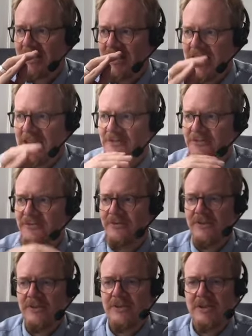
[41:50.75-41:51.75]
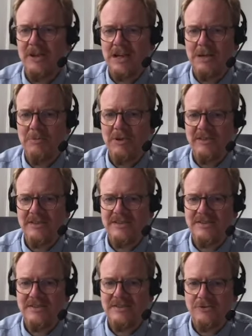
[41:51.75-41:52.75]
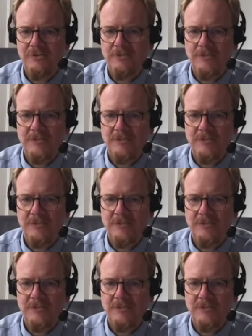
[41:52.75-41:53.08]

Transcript: if the null hypothesis is true.